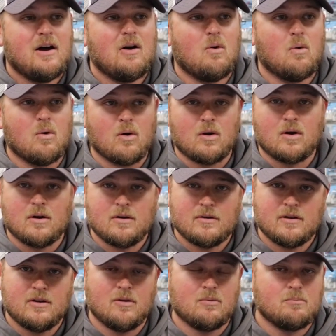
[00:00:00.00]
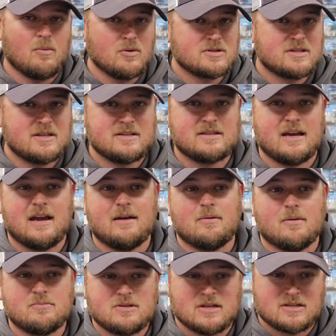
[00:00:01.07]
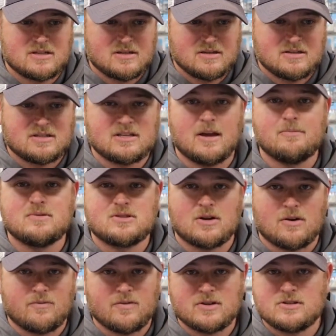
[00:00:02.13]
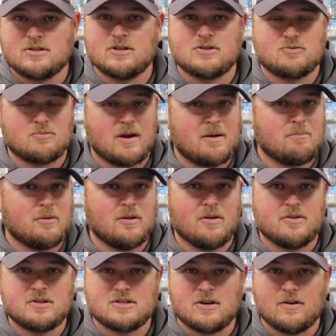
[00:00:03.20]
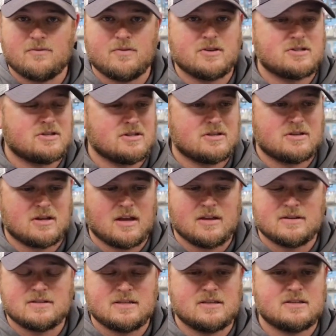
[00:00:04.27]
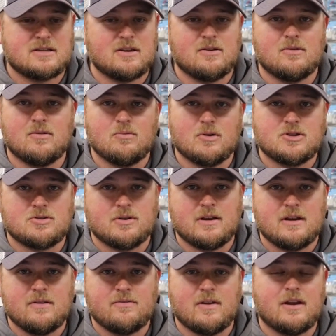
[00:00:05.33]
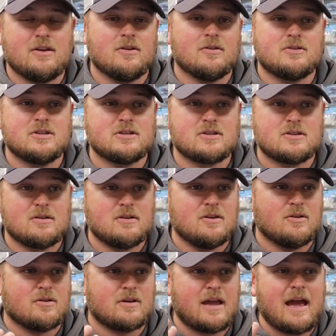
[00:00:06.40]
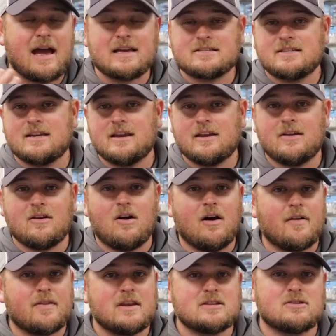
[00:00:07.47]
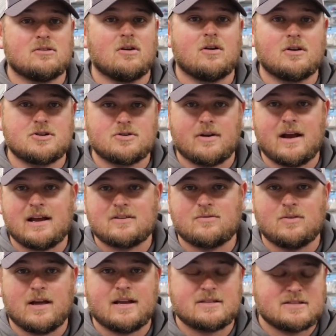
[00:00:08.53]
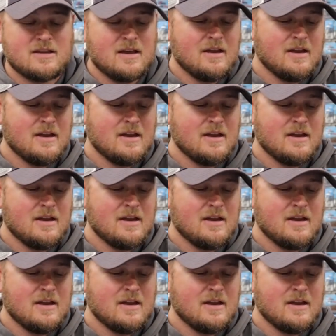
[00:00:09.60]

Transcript: or you know most of the time I'm just subsurface just right below the surface just a consistent retrieve and you're just you're casting it on these large grass flats